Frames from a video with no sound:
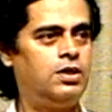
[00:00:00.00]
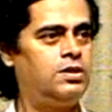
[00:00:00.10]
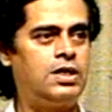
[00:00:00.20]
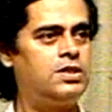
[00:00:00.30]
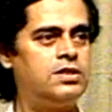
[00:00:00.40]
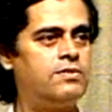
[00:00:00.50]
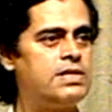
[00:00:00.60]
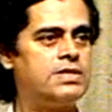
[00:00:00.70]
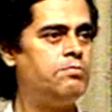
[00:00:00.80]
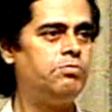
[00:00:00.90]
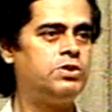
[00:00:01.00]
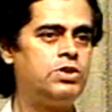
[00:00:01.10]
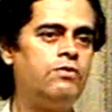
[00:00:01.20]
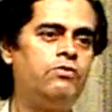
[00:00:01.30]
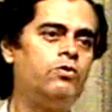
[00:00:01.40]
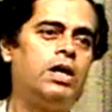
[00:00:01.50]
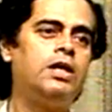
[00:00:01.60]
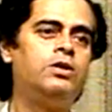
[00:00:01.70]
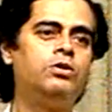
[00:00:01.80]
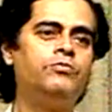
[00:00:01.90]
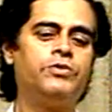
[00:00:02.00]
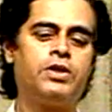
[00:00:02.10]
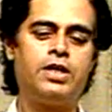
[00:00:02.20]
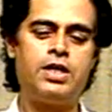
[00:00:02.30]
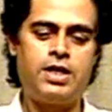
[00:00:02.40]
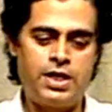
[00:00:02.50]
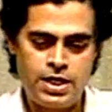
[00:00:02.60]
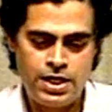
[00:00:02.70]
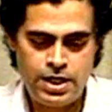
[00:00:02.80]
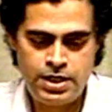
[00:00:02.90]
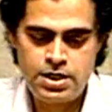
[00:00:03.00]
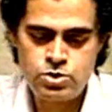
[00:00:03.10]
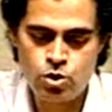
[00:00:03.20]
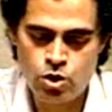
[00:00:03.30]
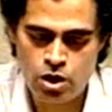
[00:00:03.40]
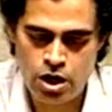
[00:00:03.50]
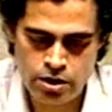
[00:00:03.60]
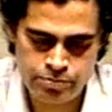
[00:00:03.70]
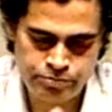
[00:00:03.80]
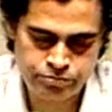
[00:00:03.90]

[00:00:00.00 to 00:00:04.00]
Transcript: That is very simple. Therefore, what I do in the so-called